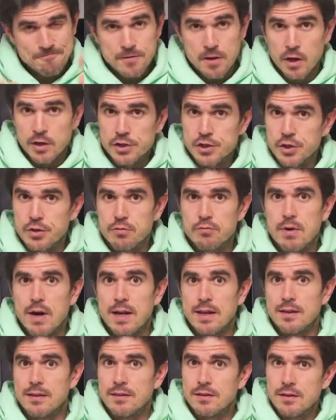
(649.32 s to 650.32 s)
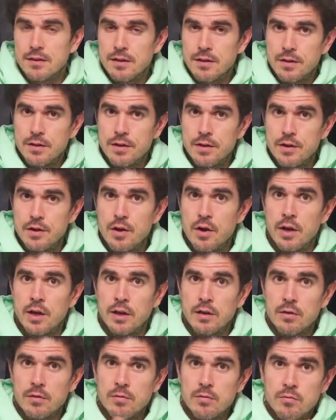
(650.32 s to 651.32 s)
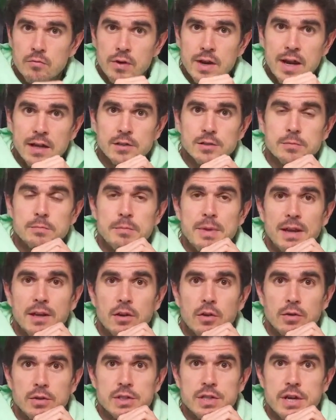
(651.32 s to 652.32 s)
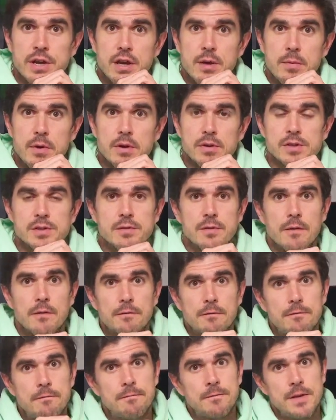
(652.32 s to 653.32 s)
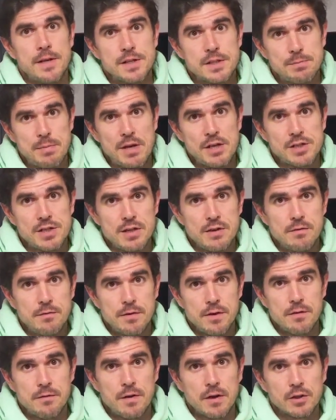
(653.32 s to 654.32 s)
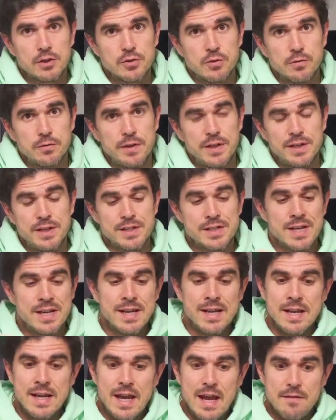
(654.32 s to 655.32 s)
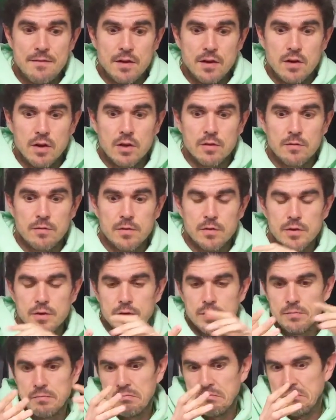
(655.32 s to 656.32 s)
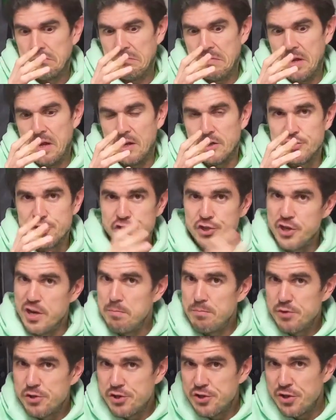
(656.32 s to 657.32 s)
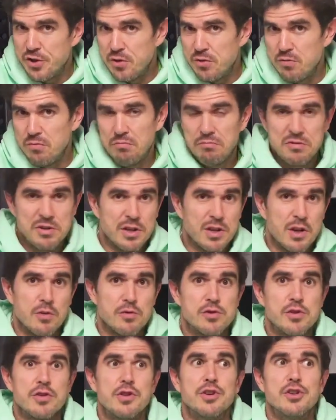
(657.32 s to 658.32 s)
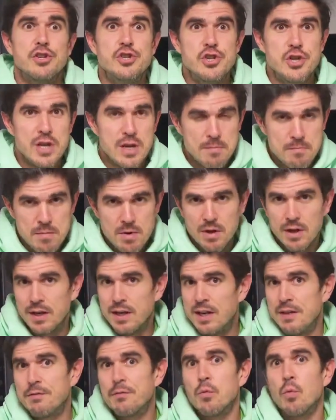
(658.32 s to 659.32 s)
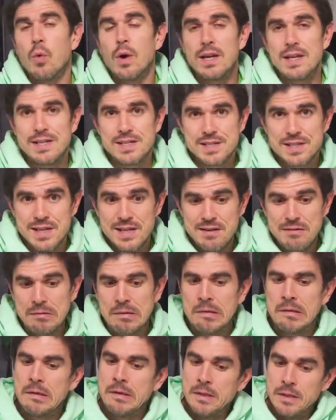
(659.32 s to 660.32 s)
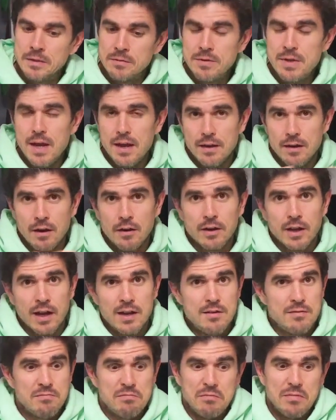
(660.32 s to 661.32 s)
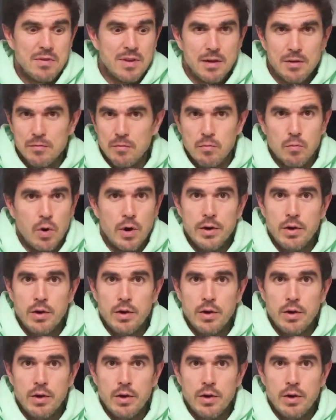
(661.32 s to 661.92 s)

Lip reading: I do rate the Nike React Metcon Turbos, especially for your functional fitness. If you're looking for a gym shoe to go to the gym and lift weights in, yeah, okay, why